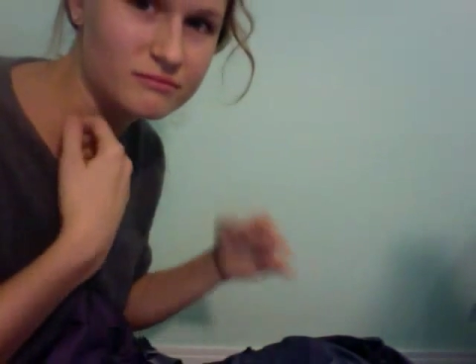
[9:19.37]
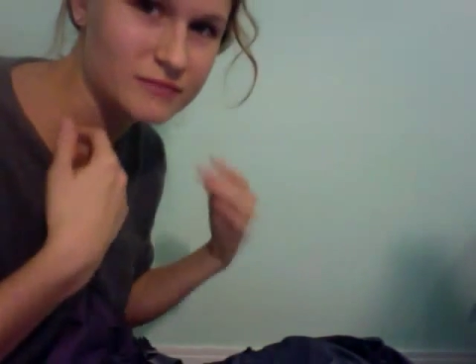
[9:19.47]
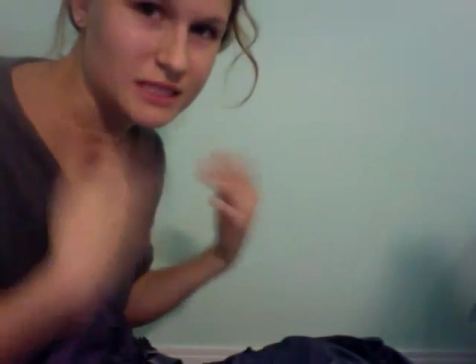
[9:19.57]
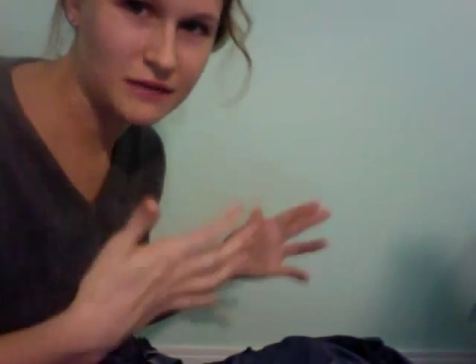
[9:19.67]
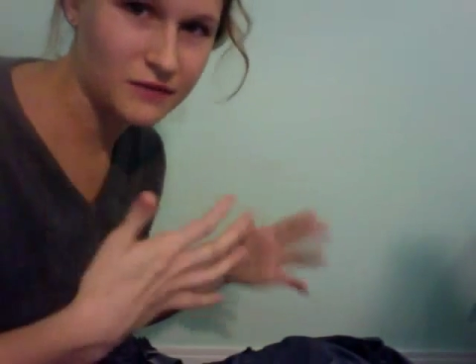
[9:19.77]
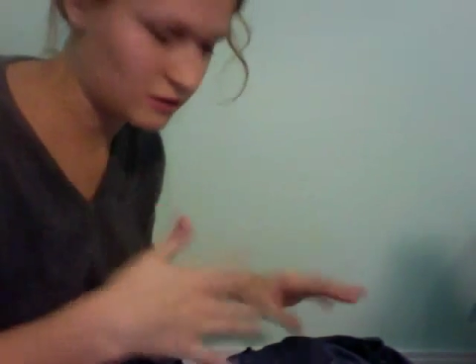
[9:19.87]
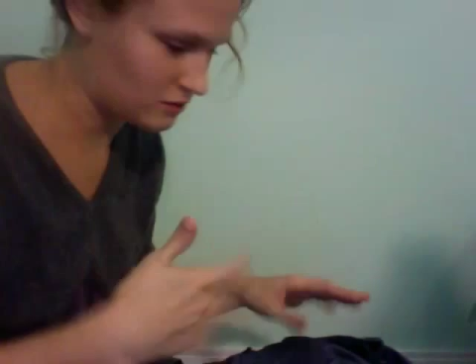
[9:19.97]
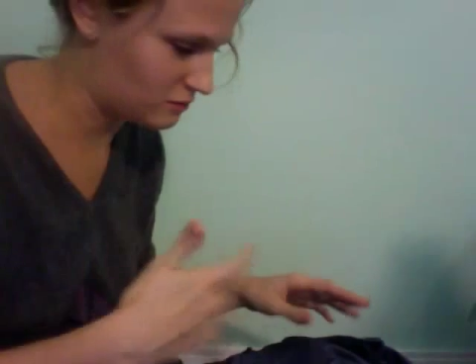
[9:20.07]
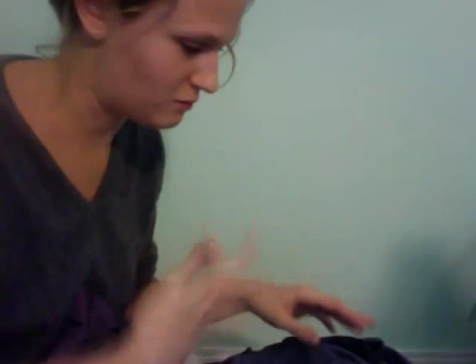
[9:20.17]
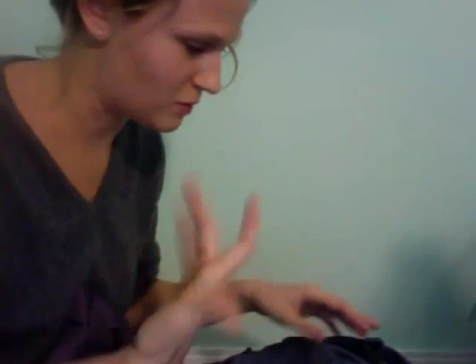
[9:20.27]
stuff that
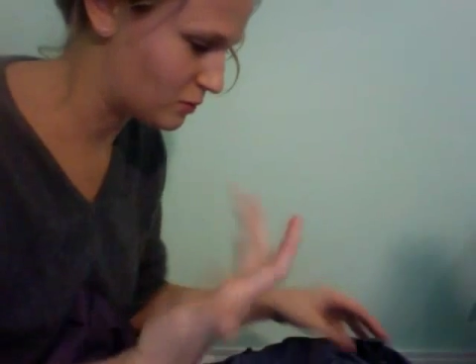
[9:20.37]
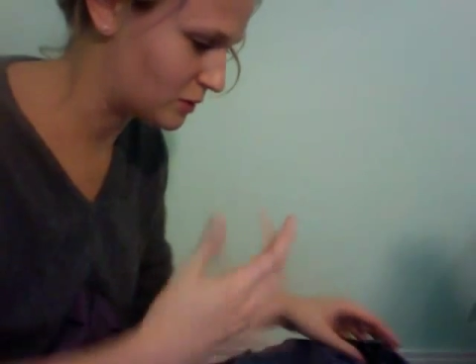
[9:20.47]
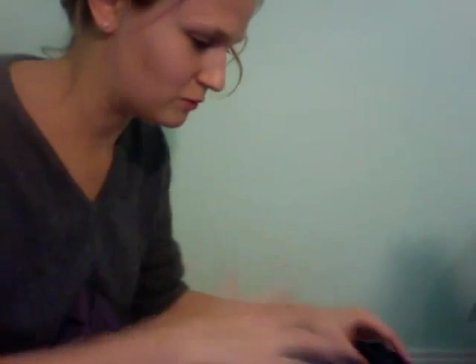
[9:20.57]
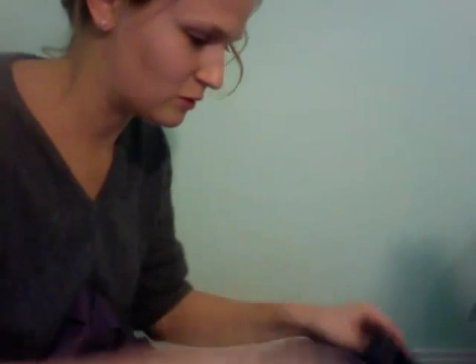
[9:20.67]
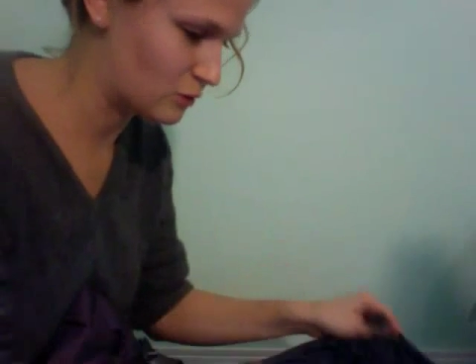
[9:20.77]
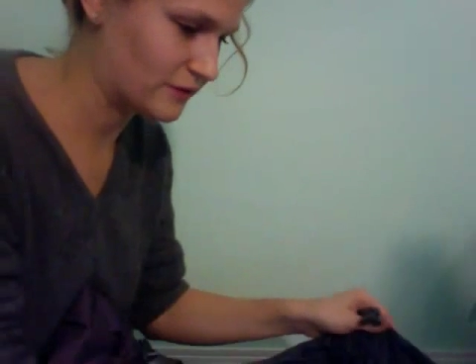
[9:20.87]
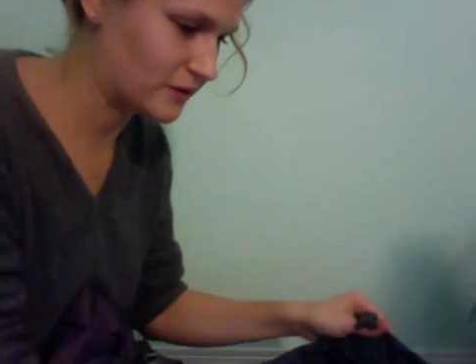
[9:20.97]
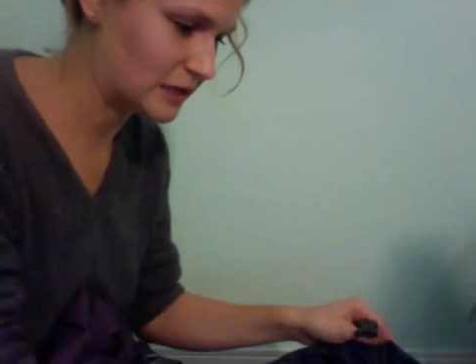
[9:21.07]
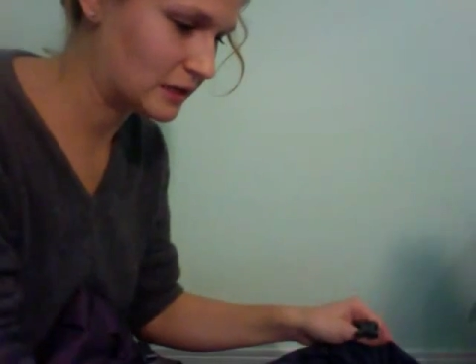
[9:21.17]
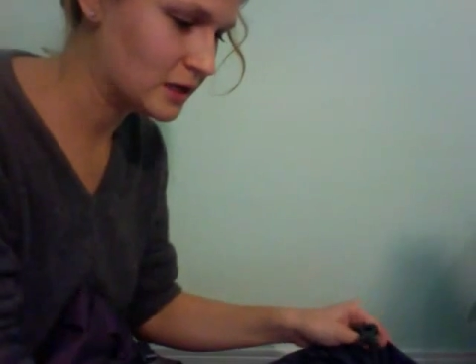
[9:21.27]
you probably won't
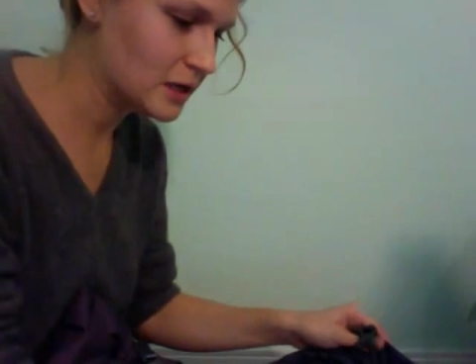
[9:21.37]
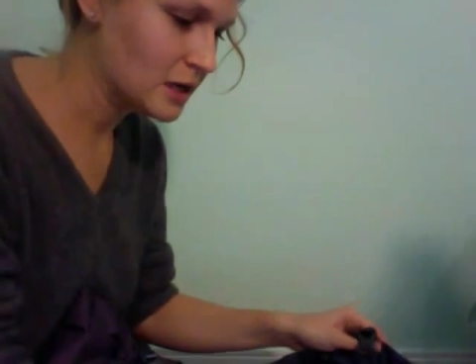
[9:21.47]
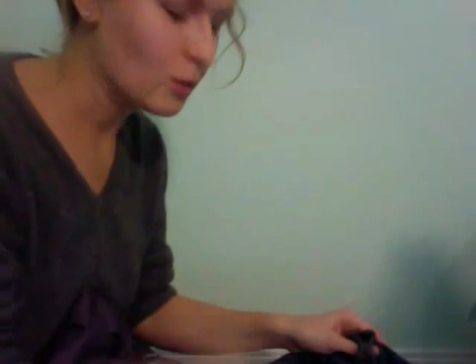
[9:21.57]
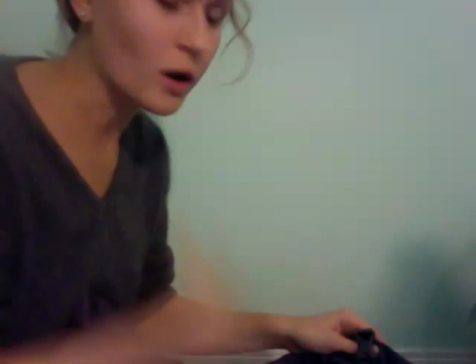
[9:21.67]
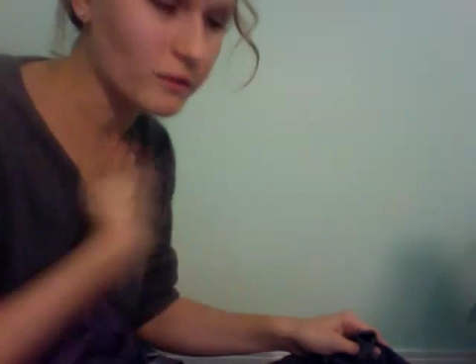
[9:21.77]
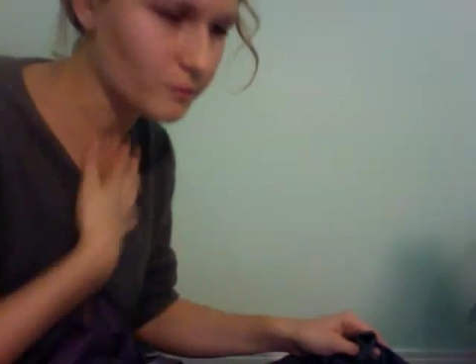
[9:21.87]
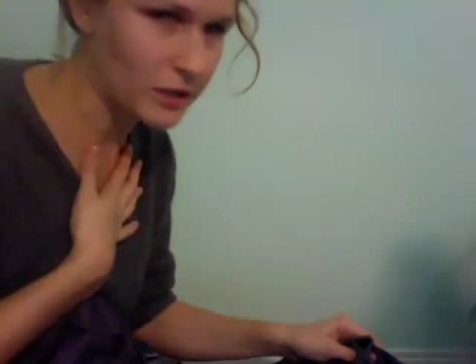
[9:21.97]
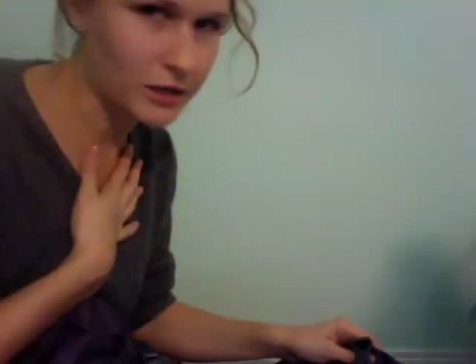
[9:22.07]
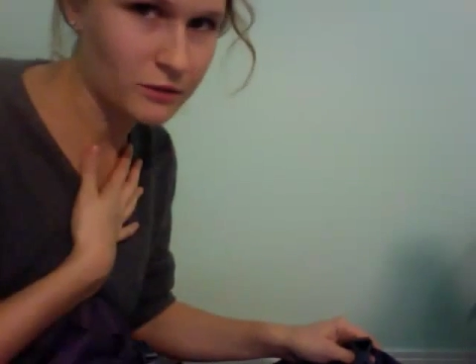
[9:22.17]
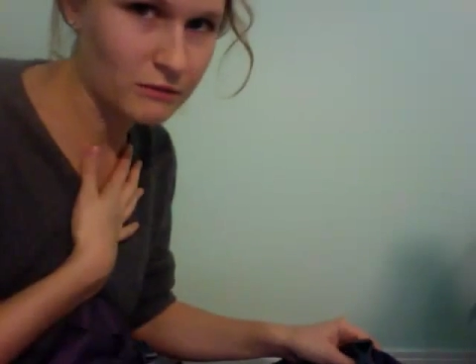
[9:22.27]
even need. Well,
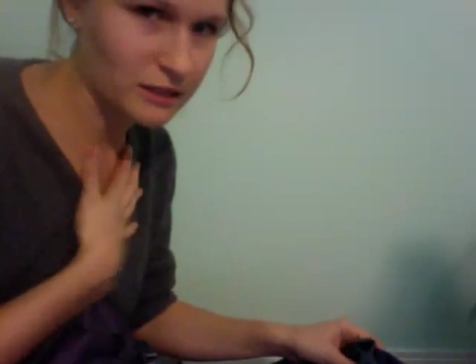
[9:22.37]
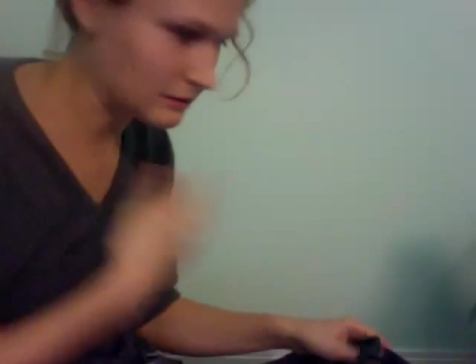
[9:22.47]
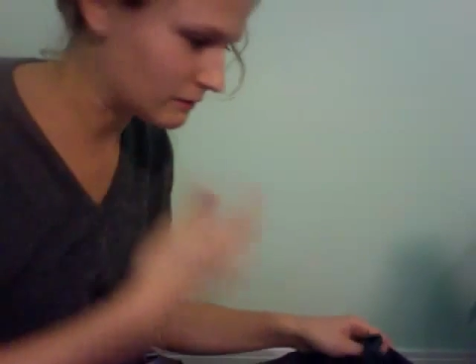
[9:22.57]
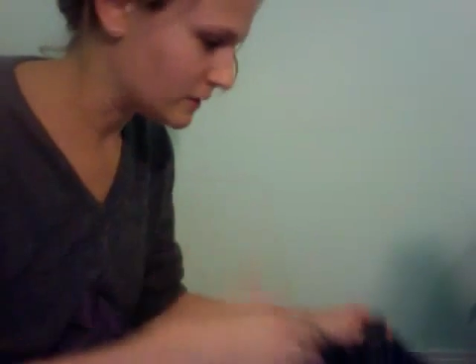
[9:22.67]
anyway, myself.